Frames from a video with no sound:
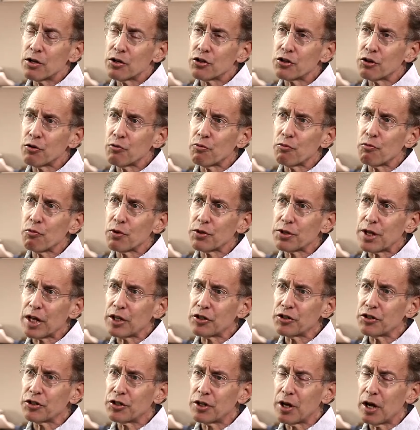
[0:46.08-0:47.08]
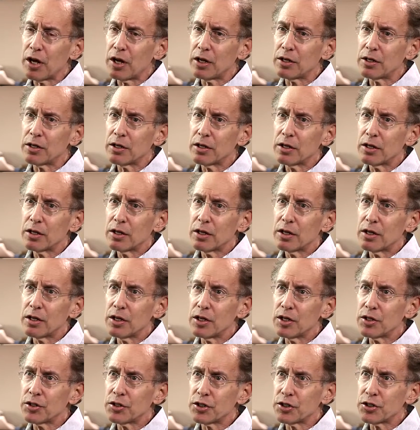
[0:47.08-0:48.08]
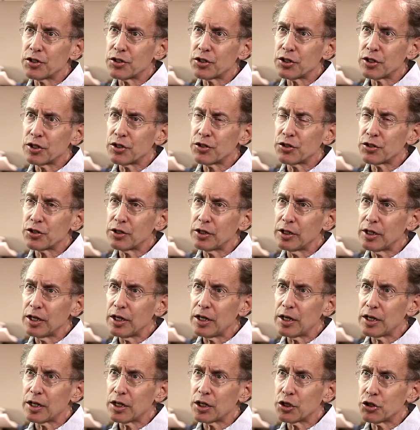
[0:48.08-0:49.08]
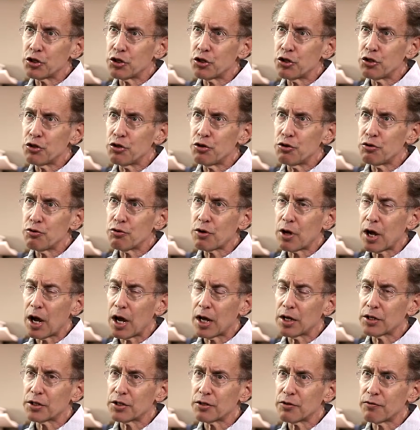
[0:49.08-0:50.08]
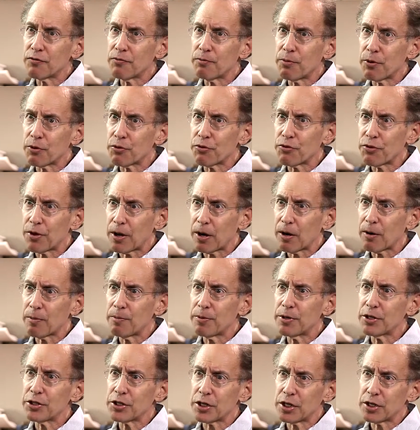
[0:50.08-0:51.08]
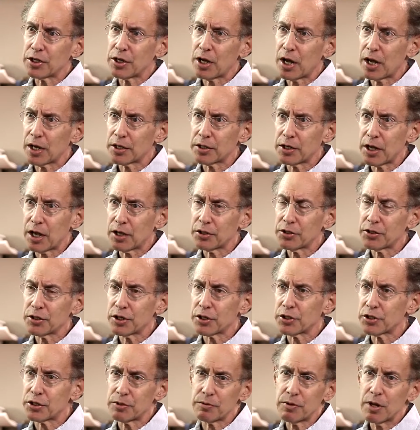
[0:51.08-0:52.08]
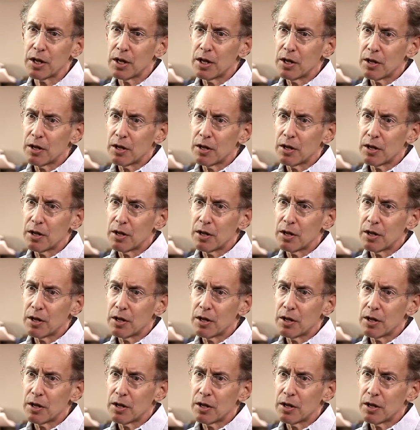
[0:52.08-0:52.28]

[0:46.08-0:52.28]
So what that's done is it's, it's leading to new kinds of both therapies and diagnostics, and,